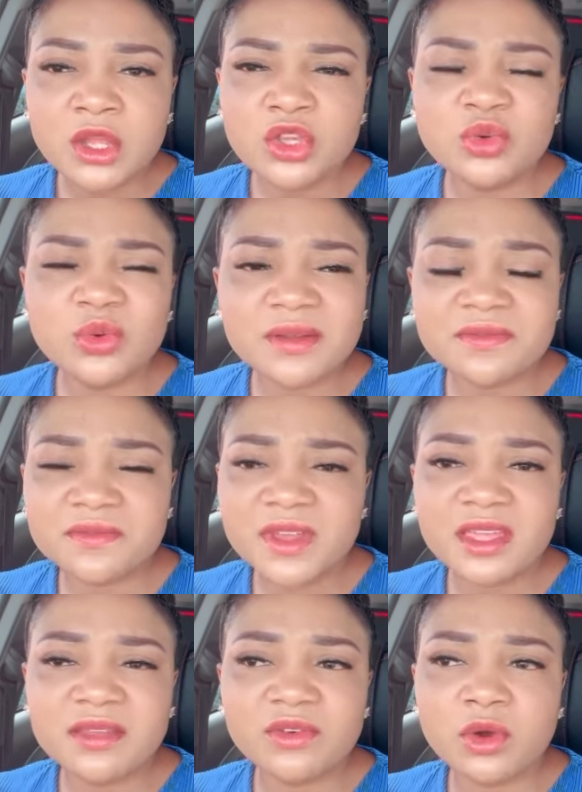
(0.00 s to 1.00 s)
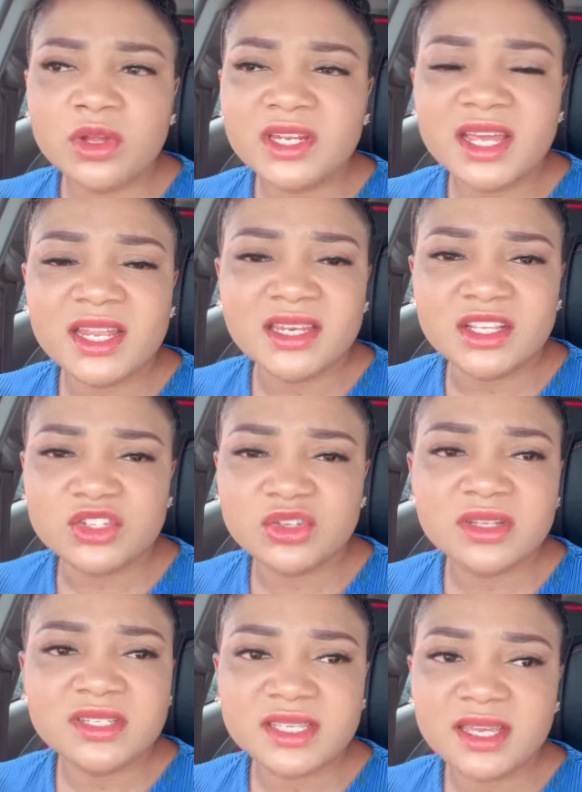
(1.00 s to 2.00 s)
You are favored and they
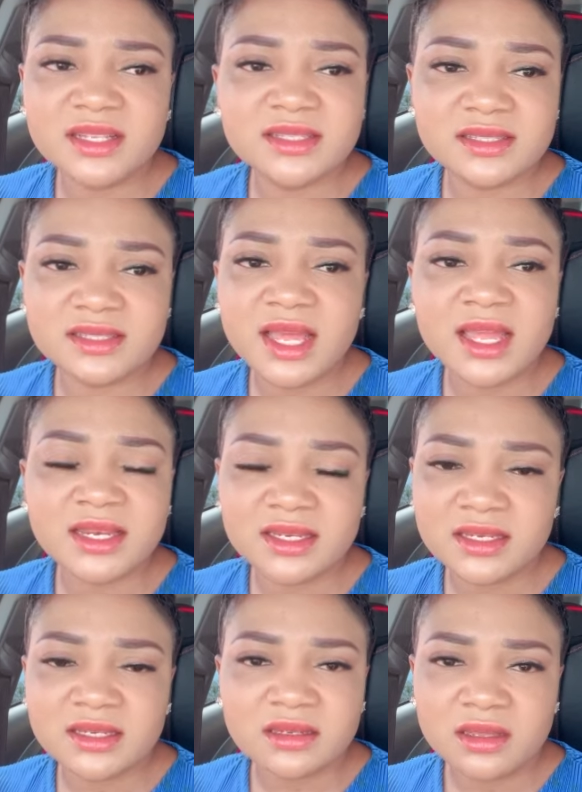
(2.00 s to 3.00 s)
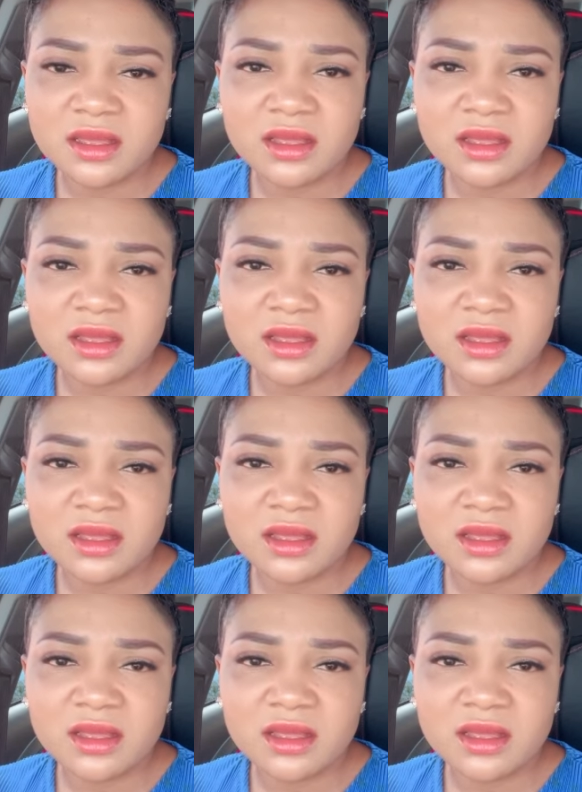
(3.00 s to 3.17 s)
just can't stand it.